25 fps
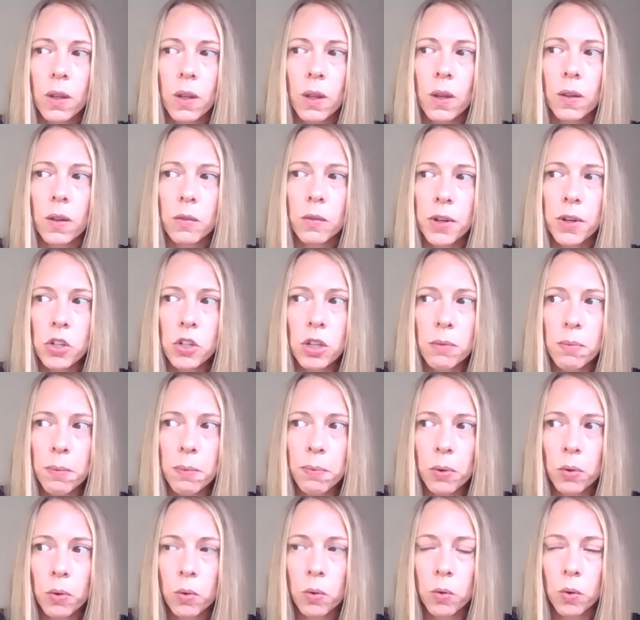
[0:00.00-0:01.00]
especially
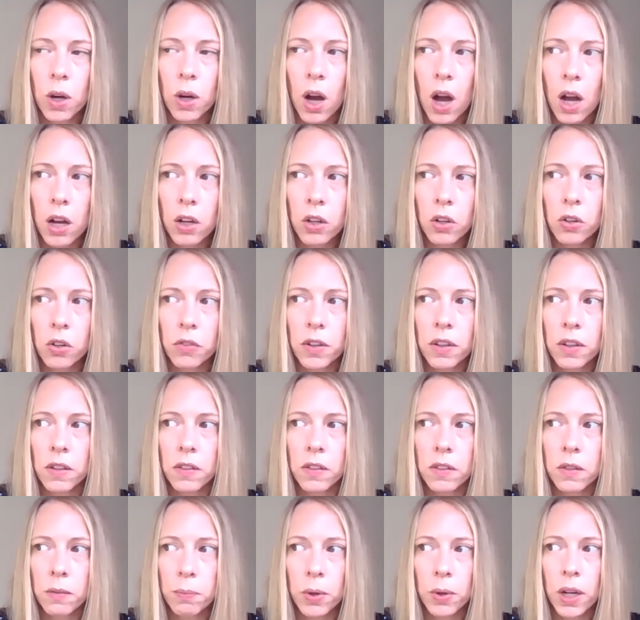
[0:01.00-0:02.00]
people who got COVID in the
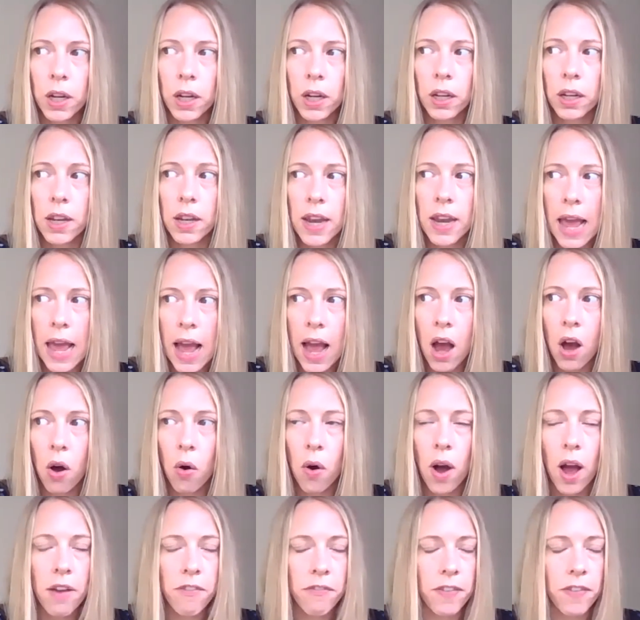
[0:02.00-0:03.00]
spring,
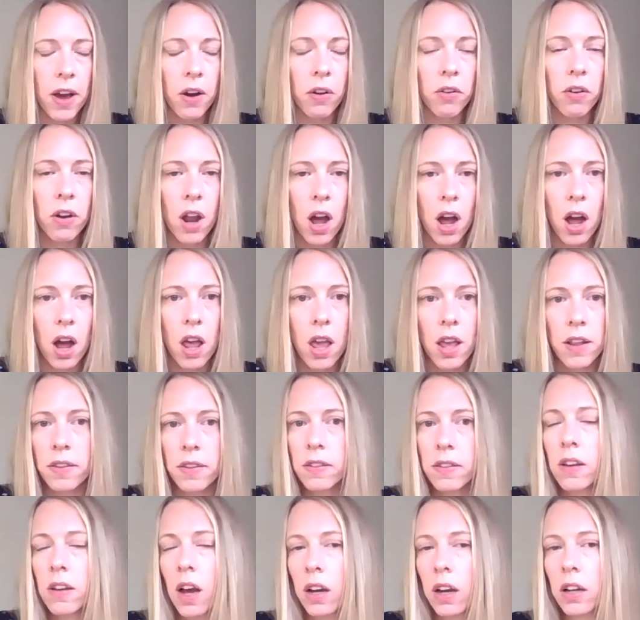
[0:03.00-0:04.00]
now I found it's
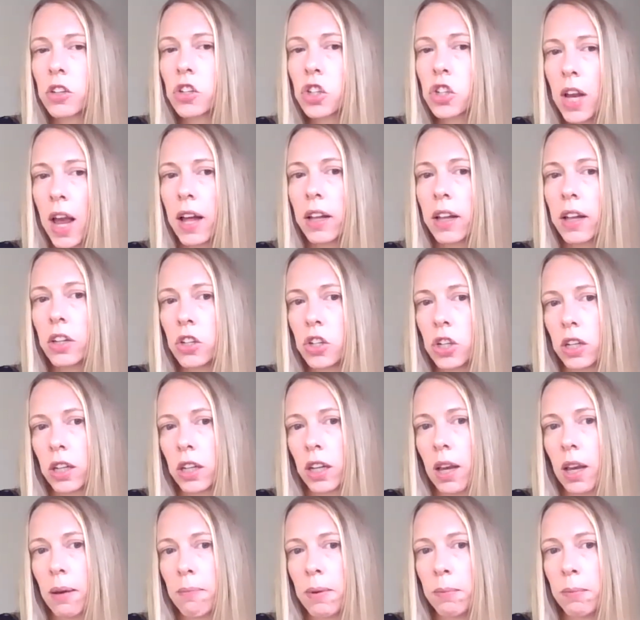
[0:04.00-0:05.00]
not as challenging
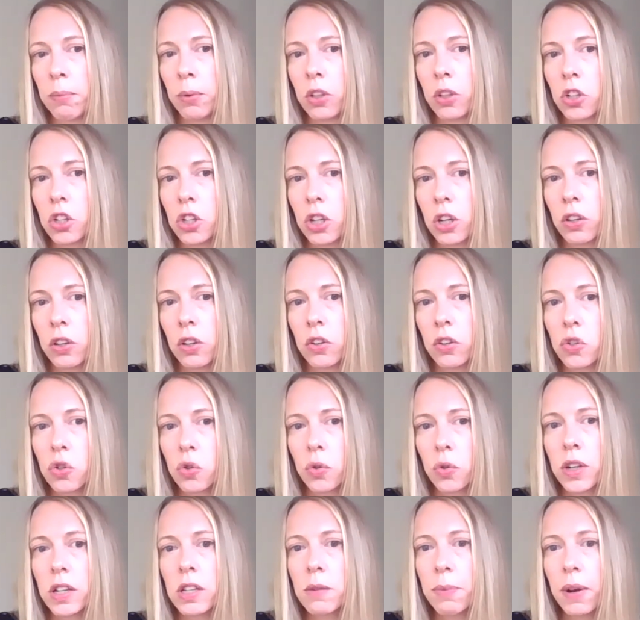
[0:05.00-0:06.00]
to get people to share their
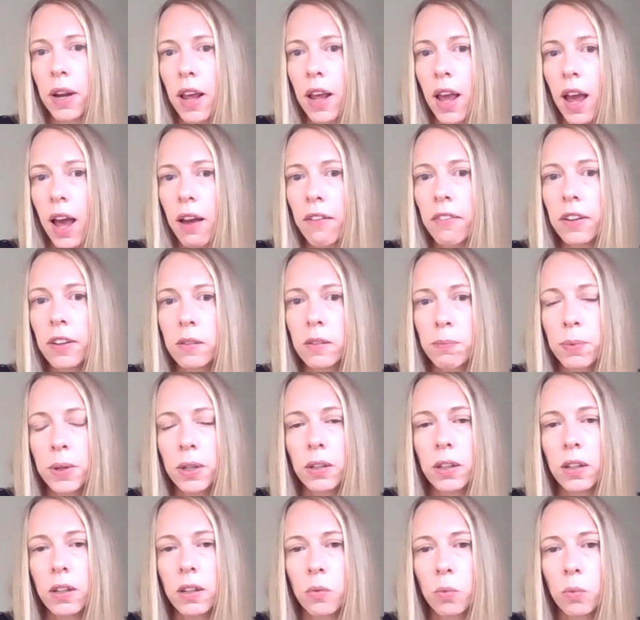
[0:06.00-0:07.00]
stories. But I have
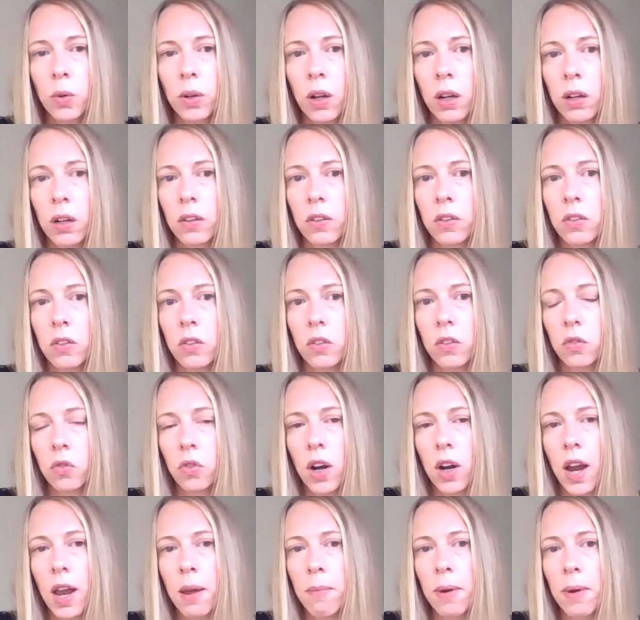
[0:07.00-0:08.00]
experienced what Anna's
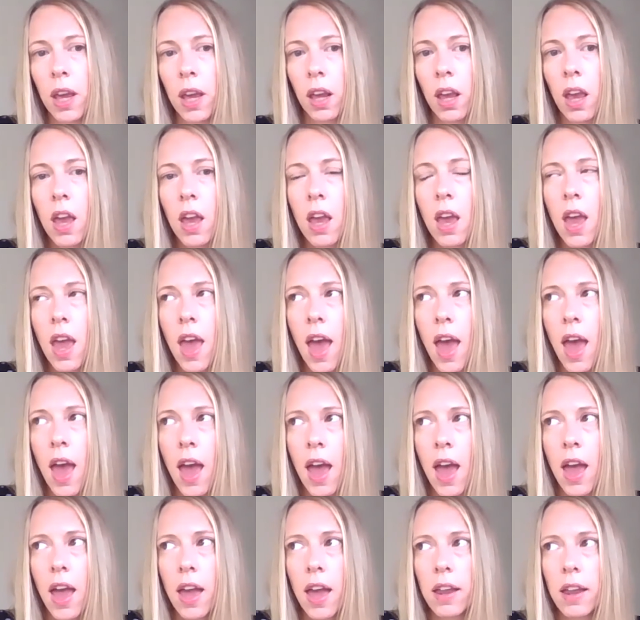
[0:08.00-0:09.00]
describing,
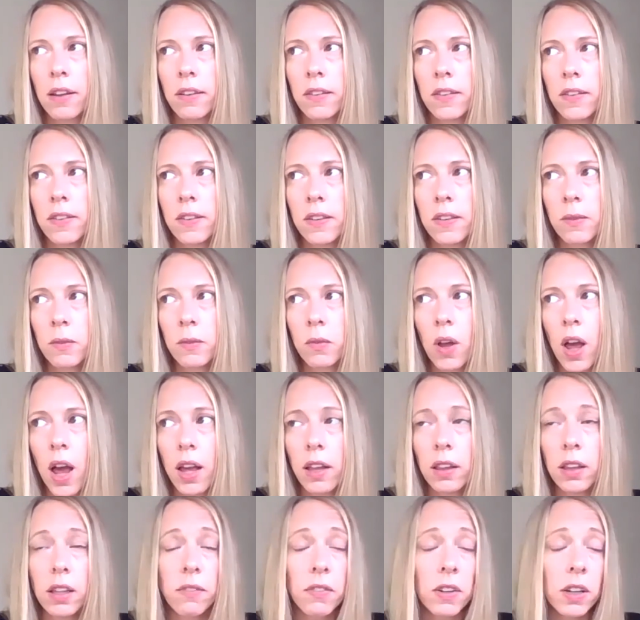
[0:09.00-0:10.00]
and
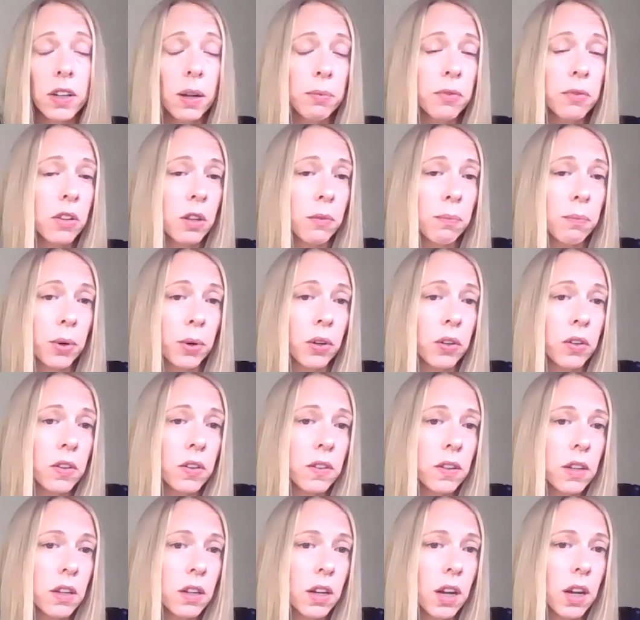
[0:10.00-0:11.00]
I leave it up to the
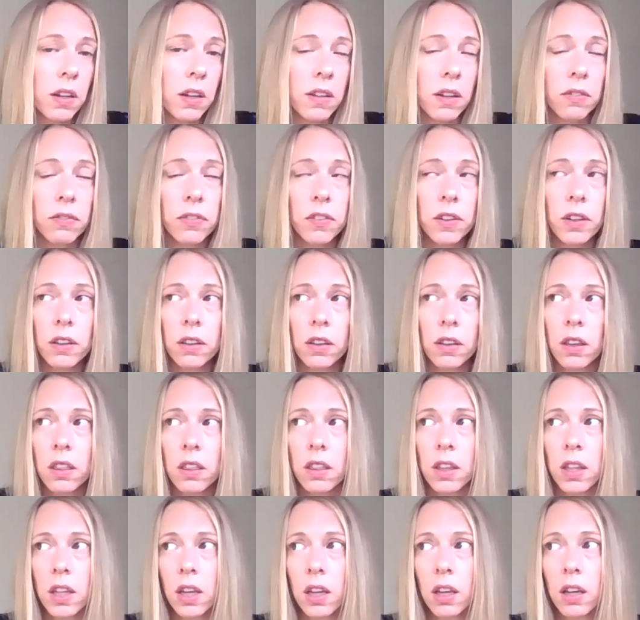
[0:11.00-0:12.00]
person. I definitely
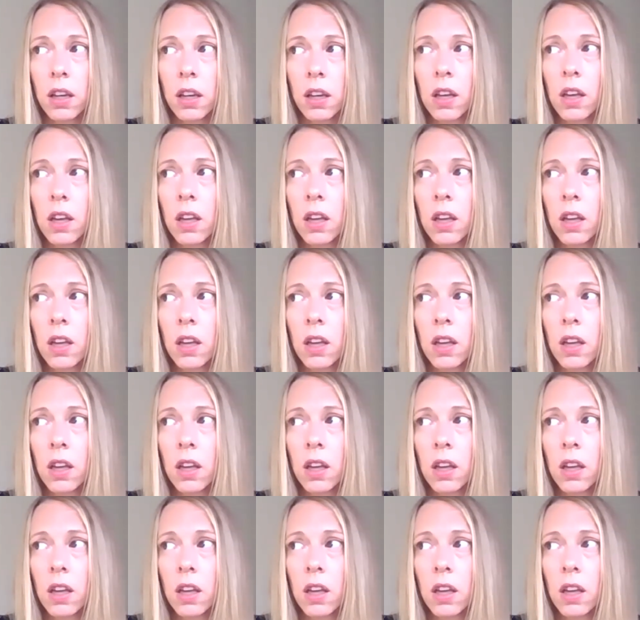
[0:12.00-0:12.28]
think